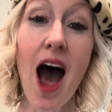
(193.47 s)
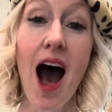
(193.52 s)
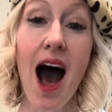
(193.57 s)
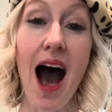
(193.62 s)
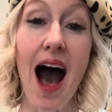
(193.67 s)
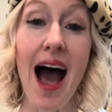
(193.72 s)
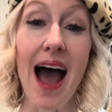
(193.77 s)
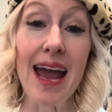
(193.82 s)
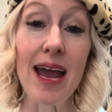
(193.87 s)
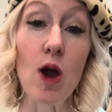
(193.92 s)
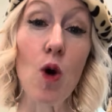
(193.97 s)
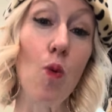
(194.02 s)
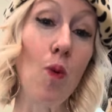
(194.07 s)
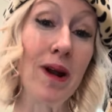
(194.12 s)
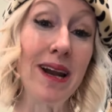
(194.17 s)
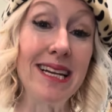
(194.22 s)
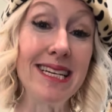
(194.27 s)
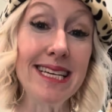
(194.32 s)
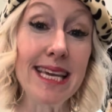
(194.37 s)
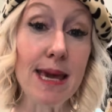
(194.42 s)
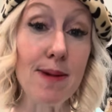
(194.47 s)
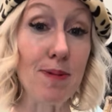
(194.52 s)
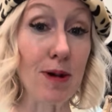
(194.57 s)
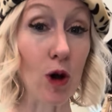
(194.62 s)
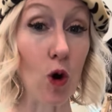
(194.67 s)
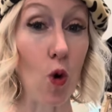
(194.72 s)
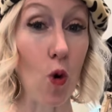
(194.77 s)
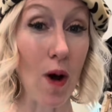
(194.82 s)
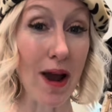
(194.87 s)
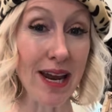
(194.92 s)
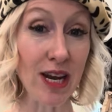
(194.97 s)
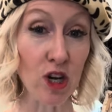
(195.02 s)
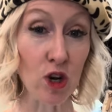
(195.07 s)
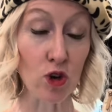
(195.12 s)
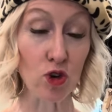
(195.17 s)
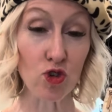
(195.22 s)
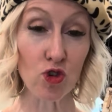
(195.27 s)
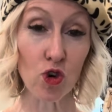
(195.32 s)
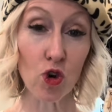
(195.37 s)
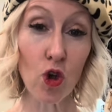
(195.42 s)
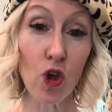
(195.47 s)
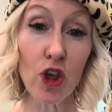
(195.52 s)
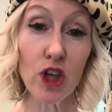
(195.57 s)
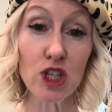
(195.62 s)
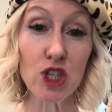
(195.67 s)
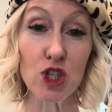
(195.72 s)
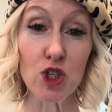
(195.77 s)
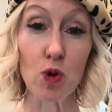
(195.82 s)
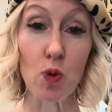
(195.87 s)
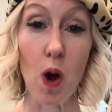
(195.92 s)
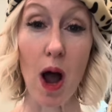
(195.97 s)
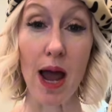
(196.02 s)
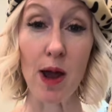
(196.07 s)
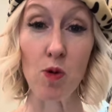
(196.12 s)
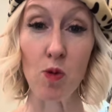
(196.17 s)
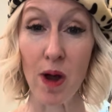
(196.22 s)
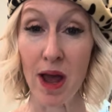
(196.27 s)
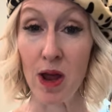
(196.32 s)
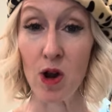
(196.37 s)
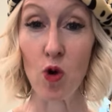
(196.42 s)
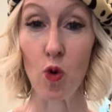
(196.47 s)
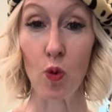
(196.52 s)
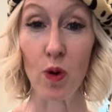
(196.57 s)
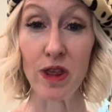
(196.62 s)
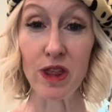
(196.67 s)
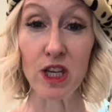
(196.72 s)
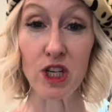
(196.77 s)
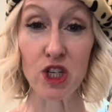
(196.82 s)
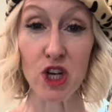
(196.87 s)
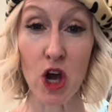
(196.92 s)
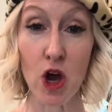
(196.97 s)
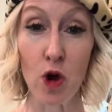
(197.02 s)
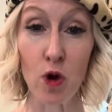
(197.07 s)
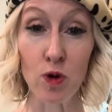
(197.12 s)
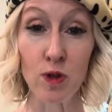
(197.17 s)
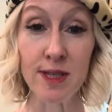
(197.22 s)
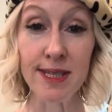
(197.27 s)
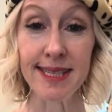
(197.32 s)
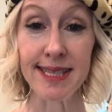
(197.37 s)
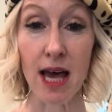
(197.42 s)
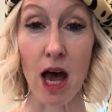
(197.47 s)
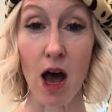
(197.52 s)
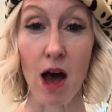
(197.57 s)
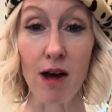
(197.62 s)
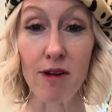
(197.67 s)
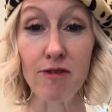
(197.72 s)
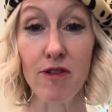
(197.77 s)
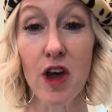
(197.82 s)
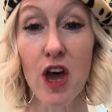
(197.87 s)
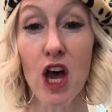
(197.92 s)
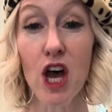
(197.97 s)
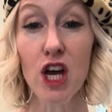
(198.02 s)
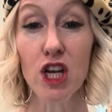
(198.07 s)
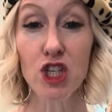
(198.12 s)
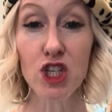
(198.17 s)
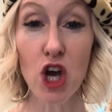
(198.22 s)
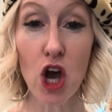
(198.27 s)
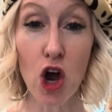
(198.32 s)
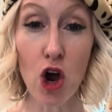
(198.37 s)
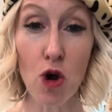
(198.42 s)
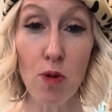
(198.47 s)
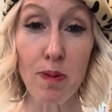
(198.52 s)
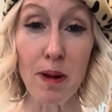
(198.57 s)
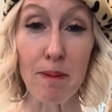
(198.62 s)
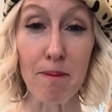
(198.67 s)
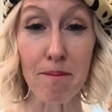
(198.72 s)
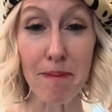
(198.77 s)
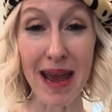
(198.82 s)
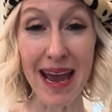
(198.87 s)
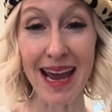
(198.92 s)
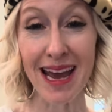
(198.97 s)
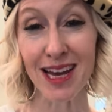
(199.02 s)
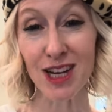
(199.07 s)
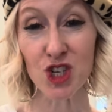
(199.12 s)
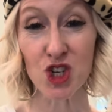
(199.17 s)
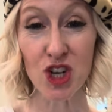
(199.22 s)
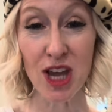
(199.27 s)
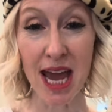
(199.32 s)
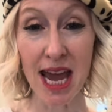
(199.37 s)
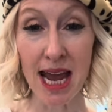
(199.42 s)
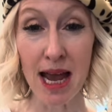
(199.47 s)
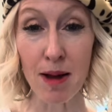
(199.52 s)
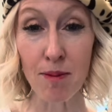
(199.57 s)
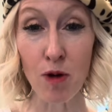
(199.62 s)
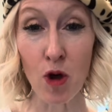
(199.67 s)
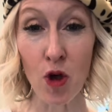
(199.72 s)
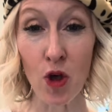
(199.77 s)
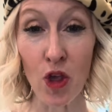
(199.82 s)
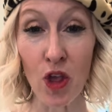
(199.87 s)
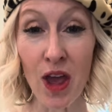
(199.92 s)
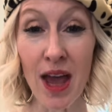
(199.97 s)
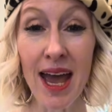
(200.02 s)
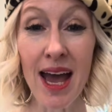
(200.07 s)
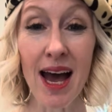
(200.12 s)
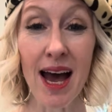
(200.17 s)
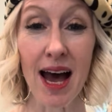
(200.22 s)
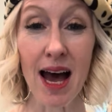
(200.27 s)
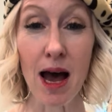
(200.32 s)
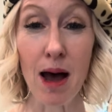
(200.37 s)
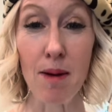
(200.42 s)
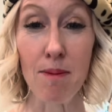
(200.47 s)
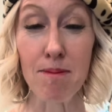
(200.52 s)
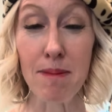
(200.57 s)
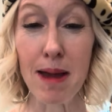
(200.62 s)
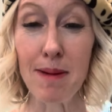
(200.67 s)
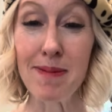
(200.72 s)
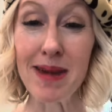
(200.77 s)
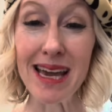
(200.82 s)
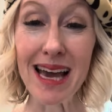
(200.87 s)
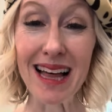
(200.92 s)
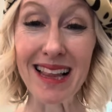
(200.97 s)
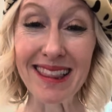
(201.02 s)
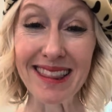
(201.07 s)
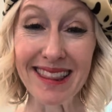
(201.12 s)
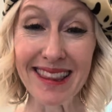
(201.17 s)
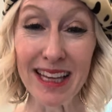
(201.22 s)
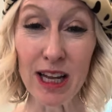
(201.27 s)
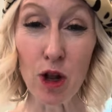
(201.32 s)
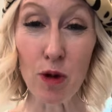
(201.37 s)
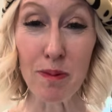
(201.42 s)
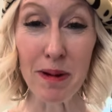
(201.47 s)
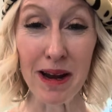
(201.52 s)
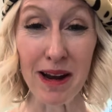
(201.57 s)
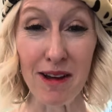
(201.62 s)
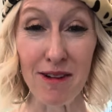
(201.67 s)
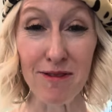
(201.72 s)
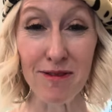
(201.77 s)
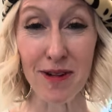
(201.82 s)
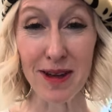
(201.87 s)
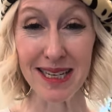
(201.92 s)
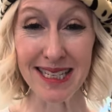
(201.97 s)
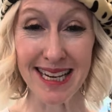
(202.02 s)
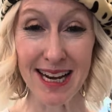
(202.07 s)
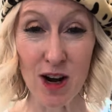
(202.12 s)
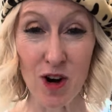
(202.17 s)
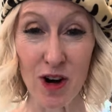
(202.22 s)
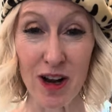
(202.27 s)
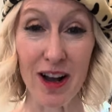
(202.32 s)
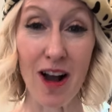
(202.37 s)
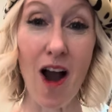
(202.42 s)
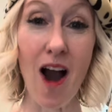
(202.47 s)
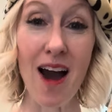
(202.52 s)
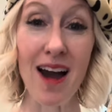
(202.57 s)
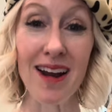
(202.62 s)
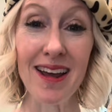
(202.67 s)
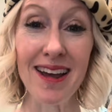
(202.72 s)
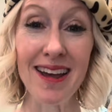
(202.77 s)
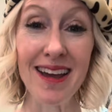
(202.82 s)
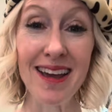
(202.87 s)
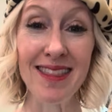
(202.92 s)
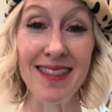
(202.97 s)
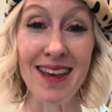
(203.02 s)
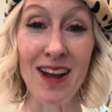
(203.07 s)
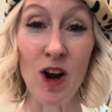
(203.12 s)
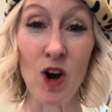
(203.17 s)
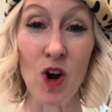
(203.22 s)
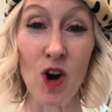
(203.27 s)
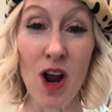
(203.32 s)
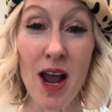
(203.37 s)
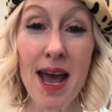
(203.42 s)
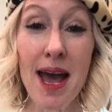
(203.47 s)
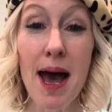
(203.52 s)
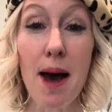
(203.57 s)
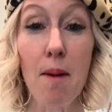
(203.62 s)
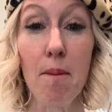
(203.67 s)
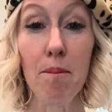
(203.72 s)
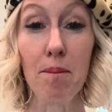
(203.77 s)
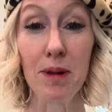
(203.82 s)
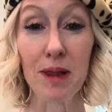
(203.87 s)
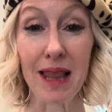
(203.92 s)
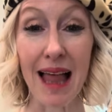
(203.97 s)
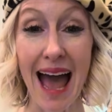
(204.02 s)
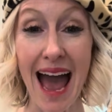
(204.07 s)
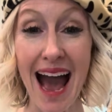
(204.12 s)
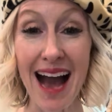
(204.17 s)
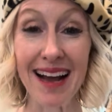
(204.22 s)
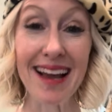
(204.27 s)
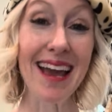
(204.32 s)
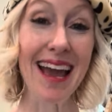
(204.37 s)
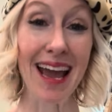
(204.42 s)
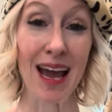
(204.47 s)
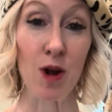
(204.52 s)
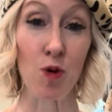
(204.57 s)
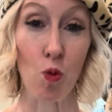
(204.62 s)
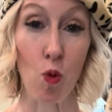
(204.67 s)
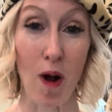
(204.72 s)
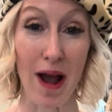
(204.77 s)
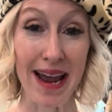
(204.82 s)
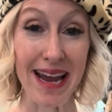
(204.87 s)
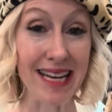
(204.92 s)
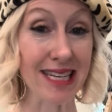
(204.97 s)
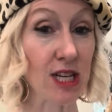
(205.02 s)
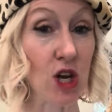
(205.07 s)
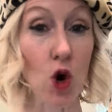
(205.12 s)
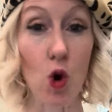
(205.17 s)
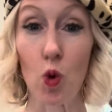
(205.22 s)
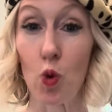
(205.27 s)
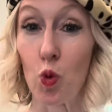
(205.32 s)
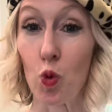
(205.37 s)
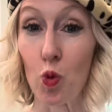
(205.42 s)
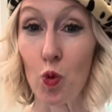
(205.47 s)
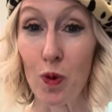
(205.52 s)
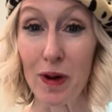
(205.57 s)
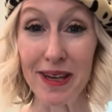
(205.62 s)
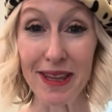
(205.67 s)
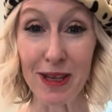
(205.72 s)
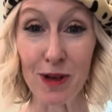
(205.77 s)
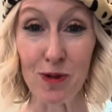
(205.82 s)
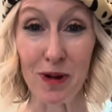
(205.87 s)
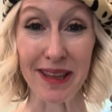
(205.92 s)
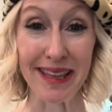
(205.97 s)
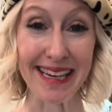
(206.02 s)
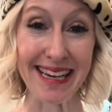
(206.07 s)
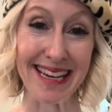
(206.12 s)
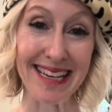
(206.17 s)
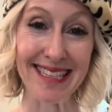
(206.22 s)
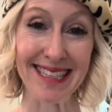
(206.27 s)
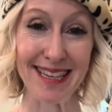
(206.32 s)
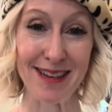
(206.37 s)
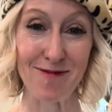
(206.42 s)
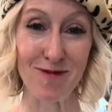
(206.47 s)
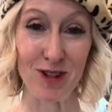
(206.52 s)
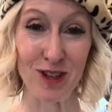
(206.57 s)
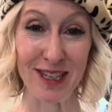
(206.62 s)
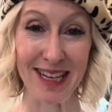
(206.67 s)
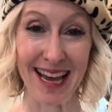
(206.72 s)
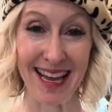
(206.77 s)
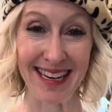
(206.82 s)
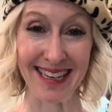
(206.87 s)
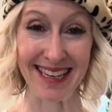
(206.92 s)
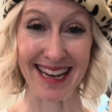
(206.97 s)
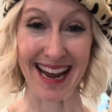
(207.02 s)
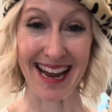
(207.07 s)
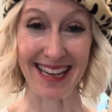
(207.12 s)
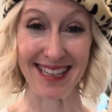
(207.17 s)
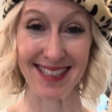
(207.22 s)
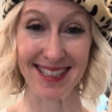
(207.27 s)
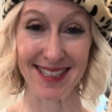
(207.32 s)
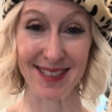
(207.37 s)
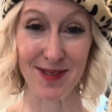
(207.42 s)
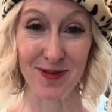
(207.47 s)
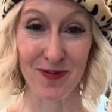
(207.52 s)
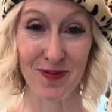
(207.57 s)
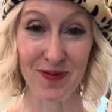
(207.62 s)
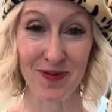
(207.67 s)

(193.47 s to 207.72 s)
I wanted to keep it quite neutral, so I went with tones of taupe and beige, camel, maybe a little bit of terracotta in there, black and white. Really easy for 10 days.